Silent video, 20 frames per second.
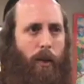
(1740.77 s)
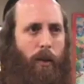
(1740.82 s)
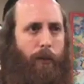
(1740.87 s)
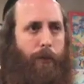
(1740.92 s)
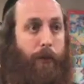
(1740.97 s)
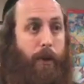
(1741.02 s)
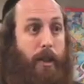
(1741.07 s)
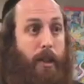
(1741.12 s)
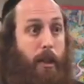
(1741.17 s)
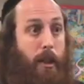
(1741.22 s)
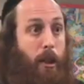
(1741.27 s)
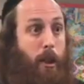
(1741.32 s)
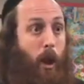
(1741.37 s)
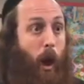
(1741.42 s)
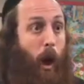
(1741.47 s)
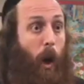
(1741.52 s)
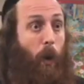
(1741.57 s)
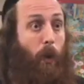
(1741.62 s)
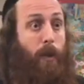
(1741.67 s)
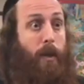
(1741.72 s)
Feel
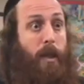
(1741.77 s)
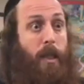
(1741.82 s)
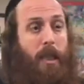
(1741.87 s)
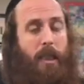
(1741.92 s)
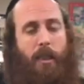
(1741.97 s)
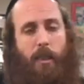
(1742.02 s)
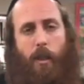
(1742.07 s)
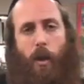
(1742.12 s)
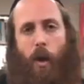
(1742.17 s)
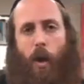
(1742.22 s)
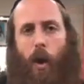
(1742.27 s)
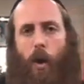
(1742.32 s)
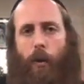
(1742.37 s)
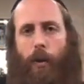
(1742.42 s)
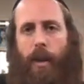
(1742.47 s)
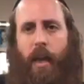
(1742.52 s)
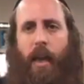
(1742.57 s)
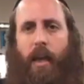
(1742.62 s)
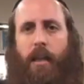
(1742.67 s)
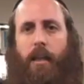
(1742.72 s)
so
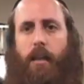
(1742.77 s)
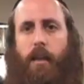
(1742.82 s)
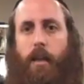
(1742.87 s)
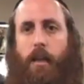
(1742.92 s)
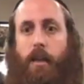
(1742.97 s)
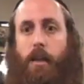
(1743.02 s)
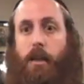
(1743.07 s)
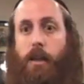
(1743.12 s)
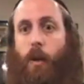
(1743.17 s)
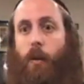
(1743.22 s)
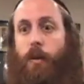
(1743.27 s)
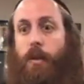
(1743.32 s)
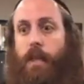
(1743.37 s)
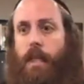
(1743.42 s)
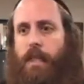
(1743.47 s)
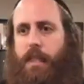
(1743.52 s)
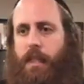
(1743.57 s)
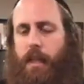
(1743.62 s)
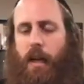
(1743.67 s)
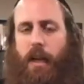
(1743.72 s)
disoriented, so
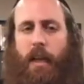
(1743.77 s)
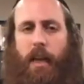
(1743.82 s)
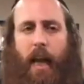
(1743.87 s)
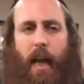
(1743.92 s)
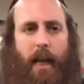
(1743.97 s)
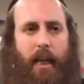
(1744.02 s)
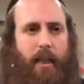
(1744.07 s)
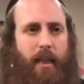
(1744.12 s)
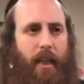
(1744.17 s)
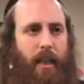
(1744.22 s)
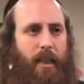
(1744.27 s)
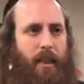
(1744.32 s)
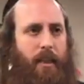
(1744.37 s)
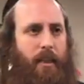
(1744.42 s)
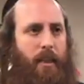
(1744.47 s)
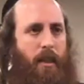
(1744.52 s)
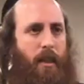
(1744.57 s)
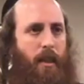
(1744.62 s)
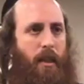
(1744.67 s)
disconnected,